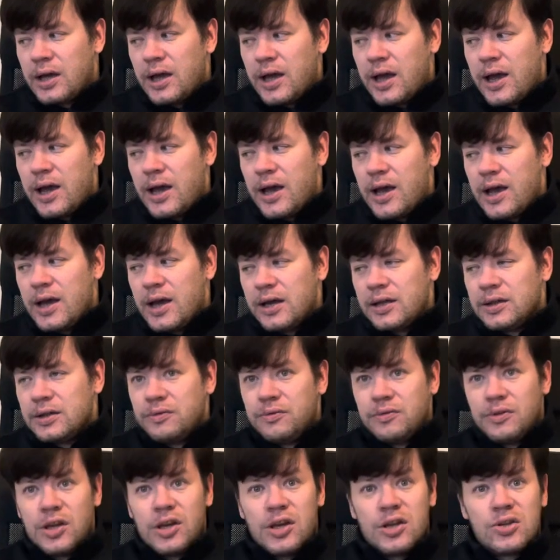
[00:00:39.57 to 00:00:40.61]
And
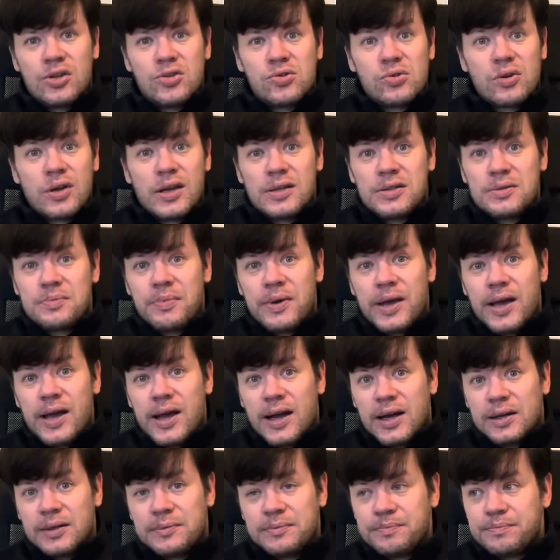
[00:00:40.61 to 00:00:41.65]
we need to get
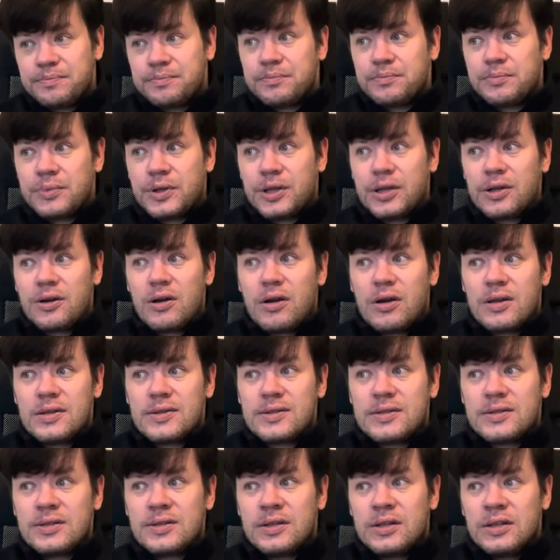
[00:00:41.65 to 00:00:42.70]
back,
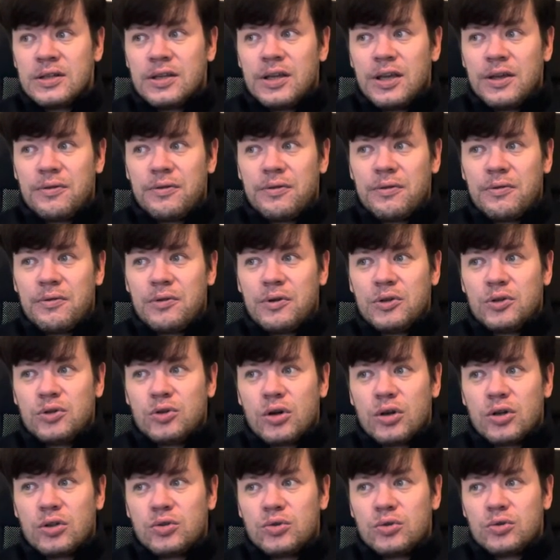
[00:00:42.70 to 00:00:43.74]
because if we will
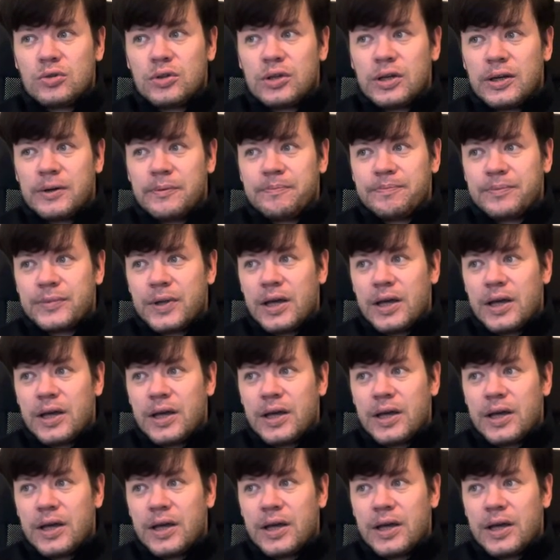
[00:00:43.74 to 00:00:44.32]
talk to the